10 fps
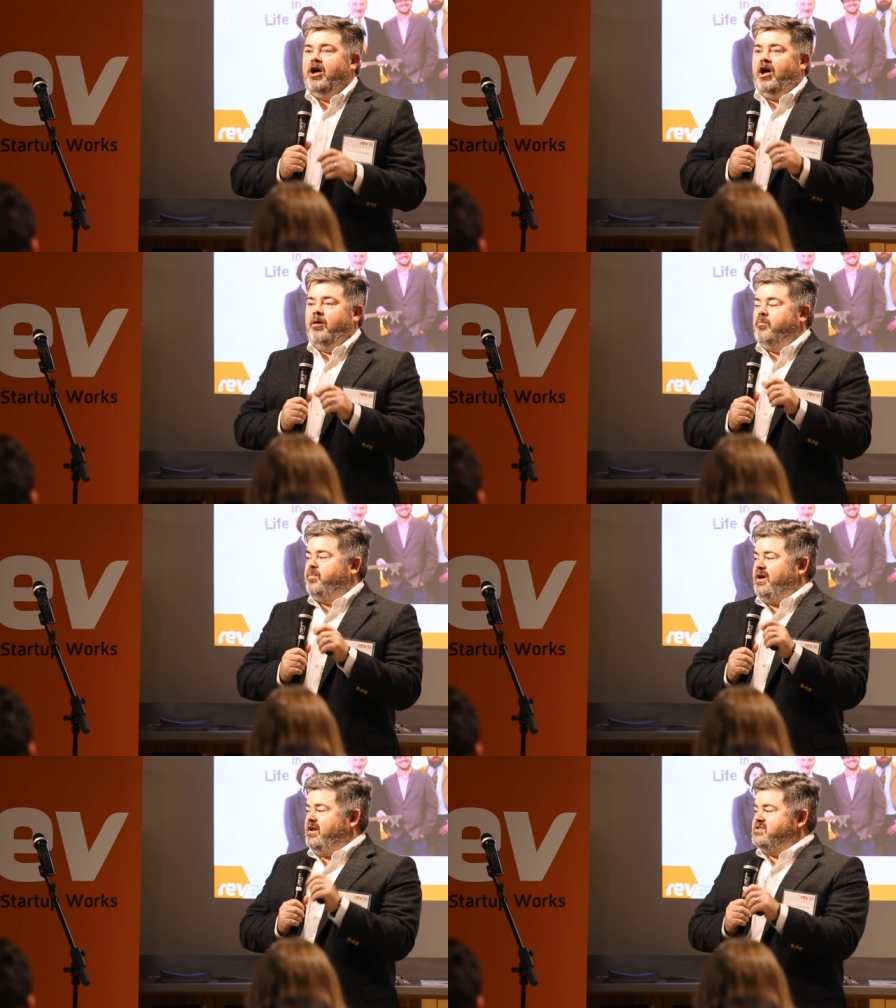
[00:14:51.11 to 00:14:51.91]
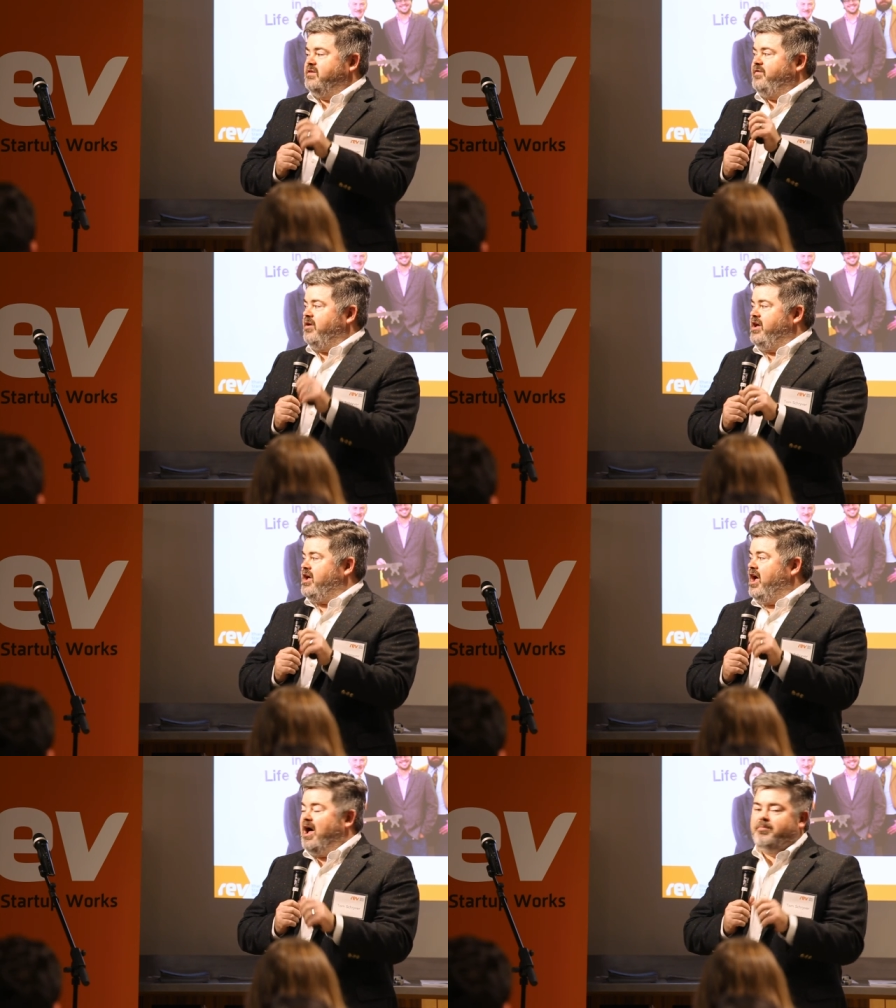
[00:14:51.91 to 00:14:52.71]
Um, but it is a very
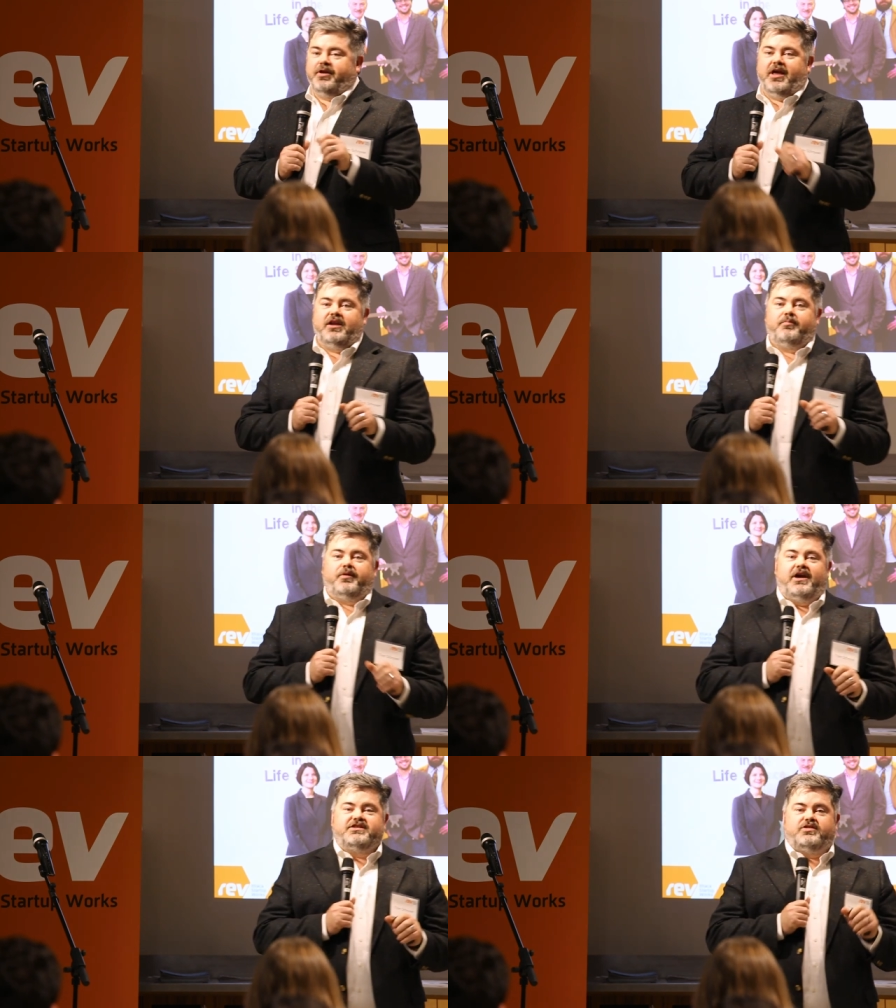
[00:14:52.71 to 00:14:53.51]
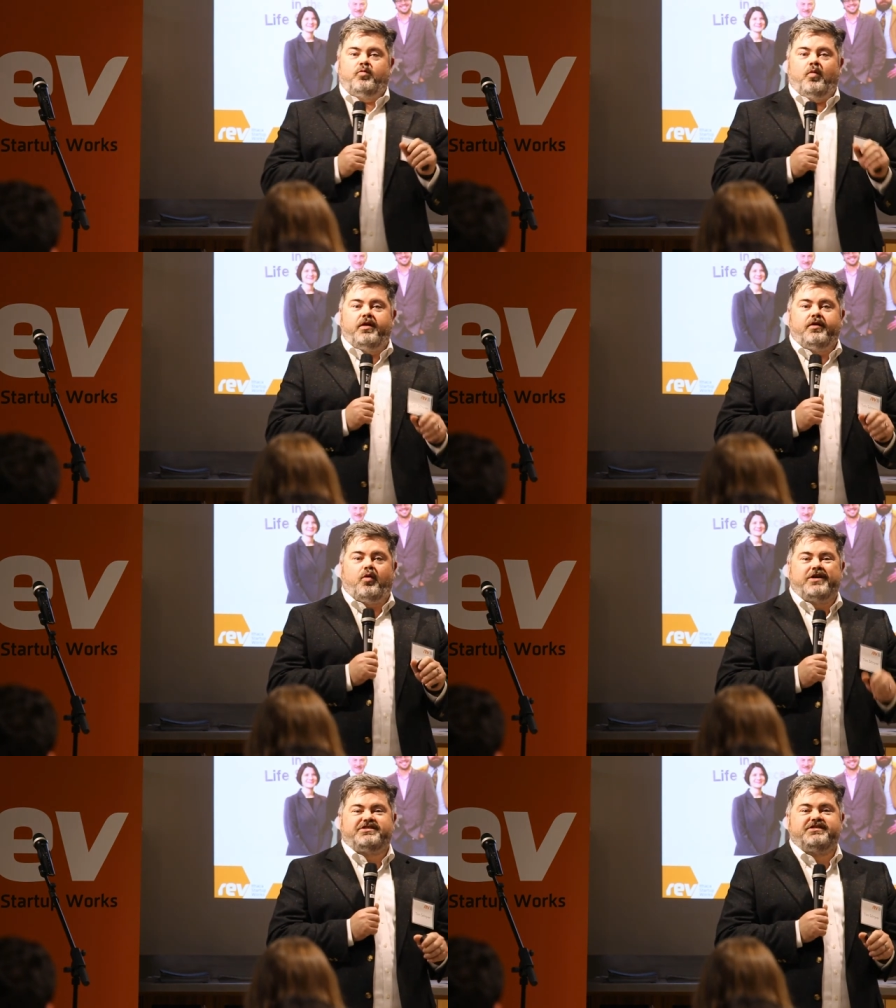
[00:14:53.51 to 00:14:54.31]
complicated place. And one of the
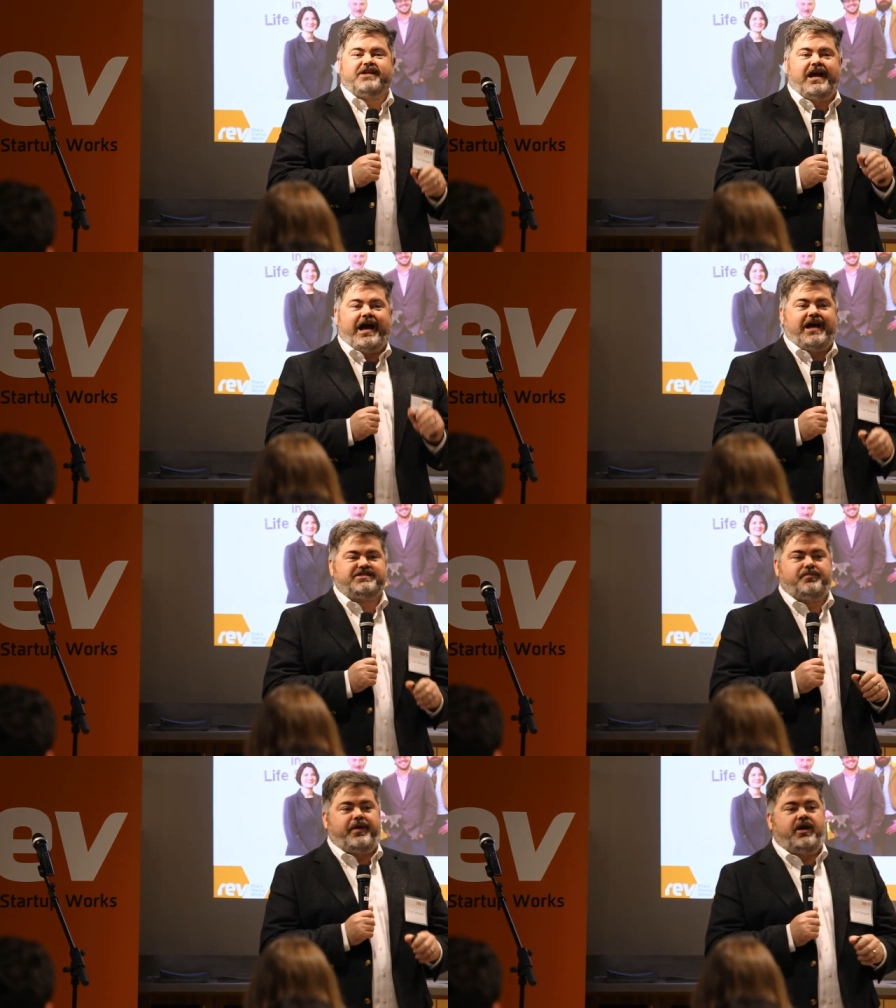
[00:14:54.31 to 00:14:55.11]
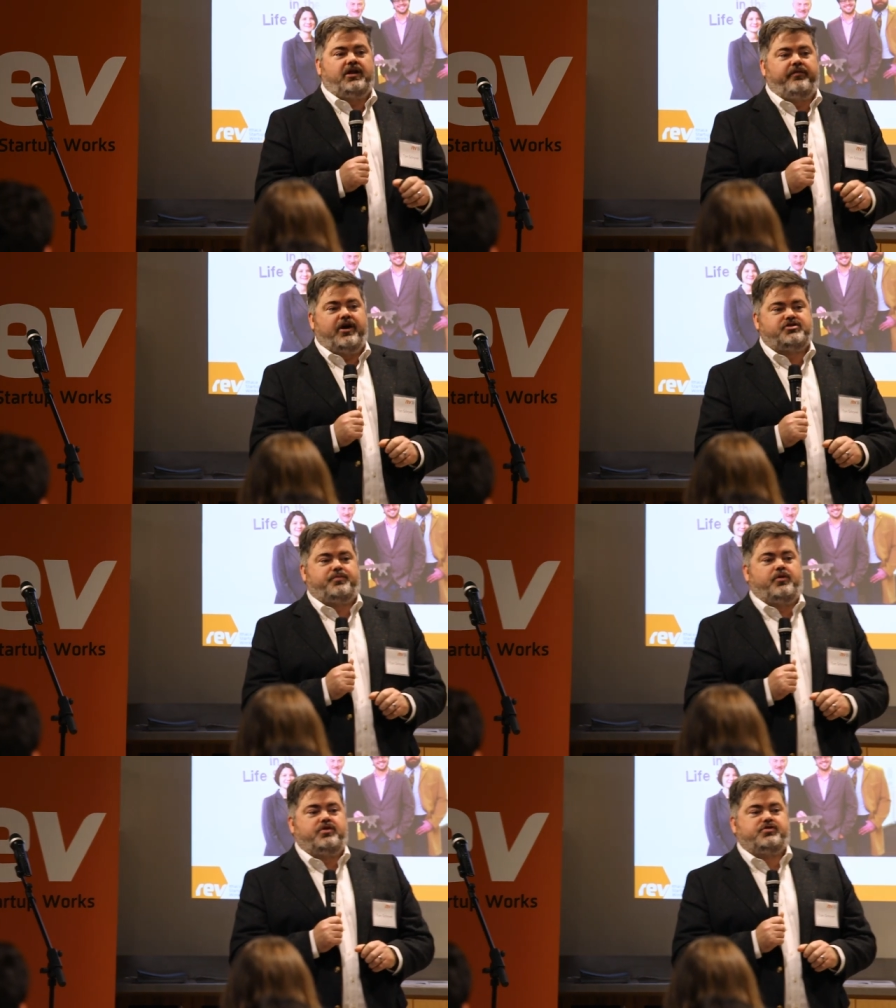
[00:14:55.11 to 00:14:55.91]
questions I asked a panel of
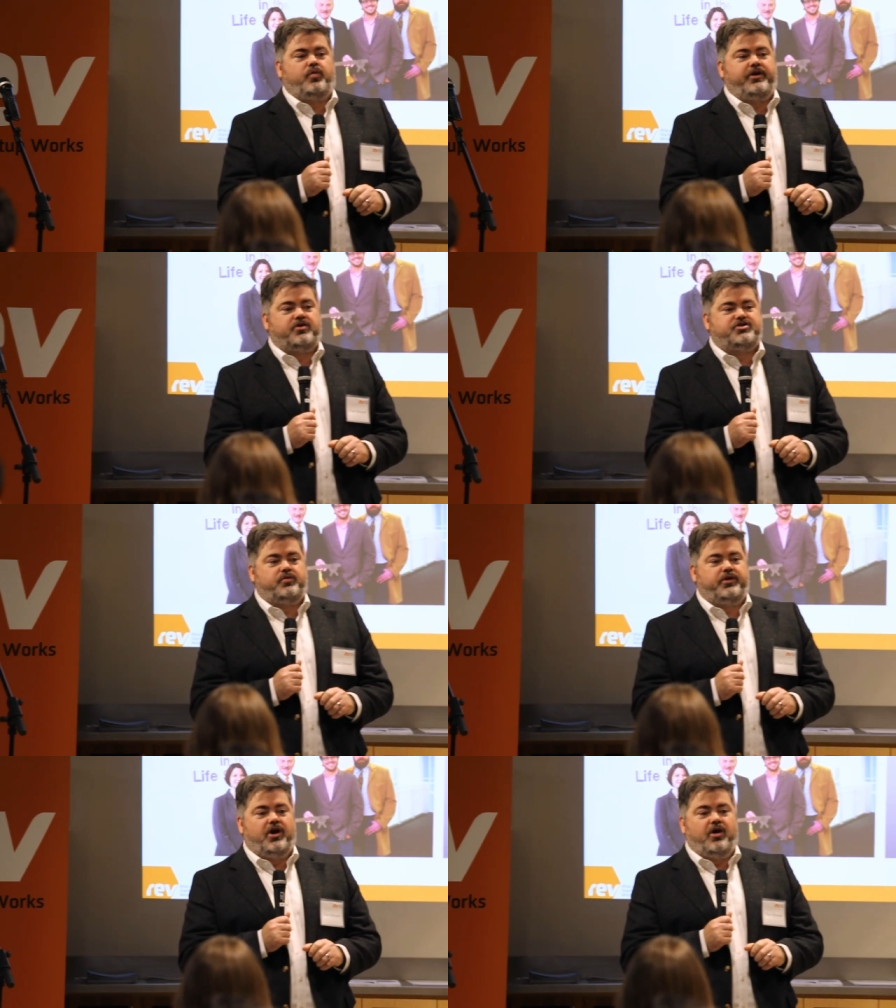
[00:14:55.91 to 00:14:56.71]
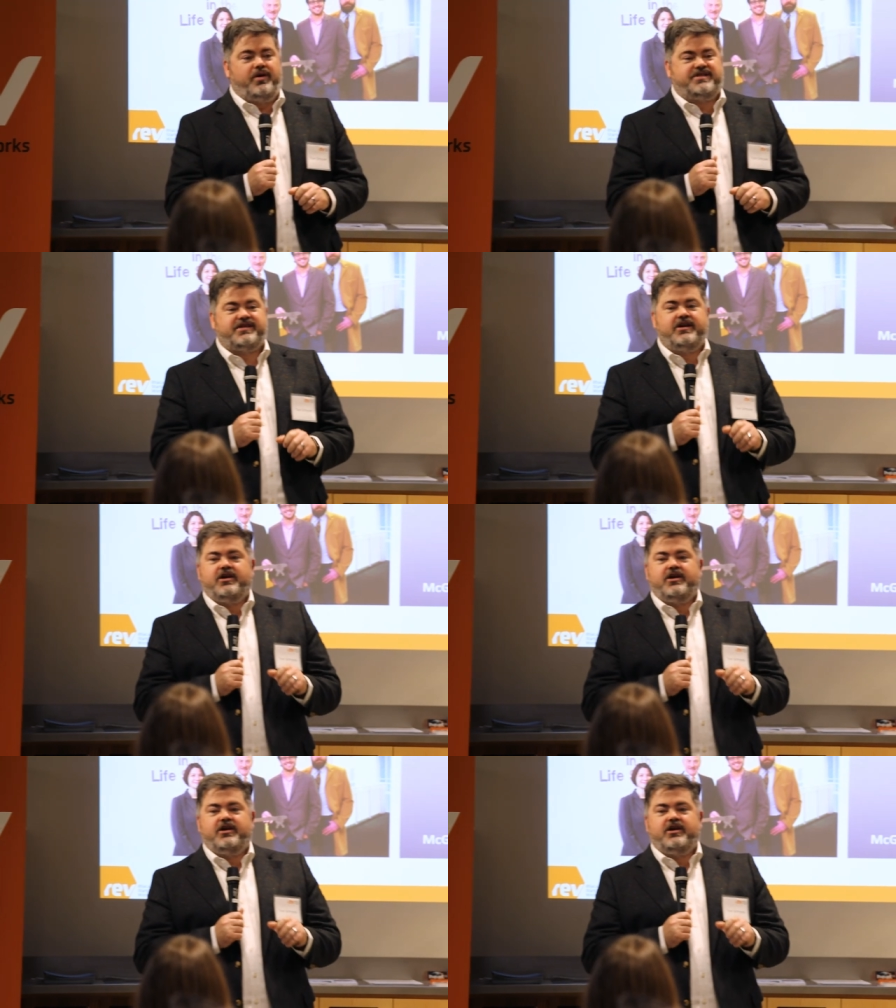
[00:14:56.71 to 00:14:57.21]
entrepreneurs a week or two ago is